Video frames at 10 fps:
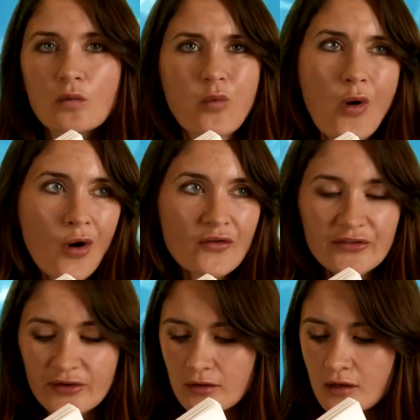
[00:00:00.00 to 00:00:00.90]

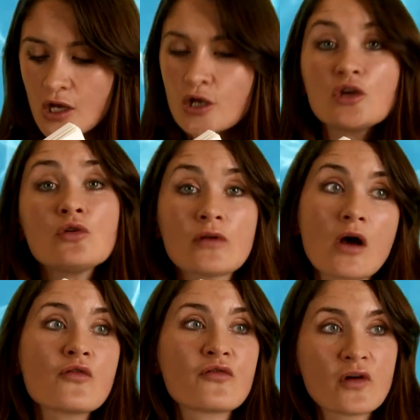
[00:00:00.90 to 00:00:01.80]
What? You
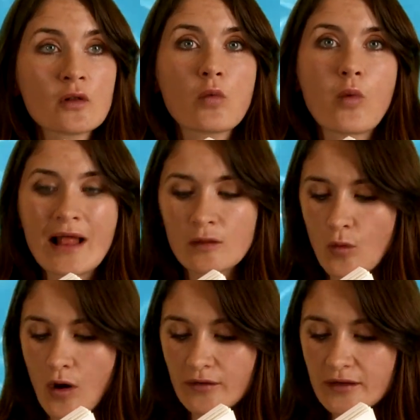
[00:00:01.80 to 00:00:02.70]
know full well
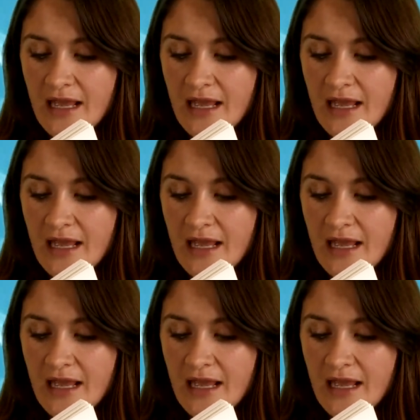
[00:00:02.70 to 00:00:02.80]
what.